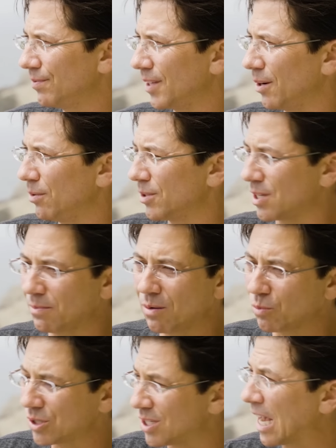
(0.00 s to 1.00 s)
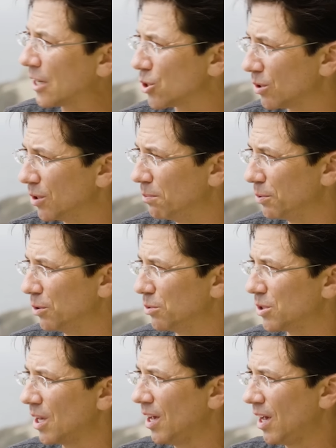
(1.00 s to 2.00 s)
Mm. They were, some of them were sexually
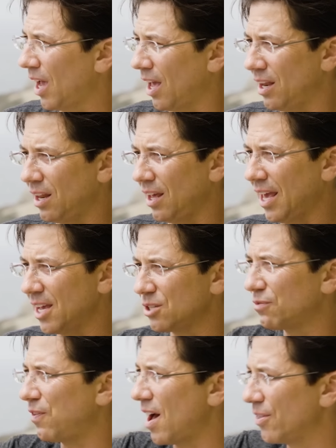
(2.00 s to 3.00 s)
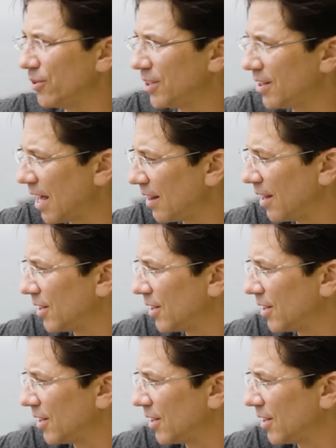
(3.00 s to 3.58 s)
abused. Mm. And his father did that.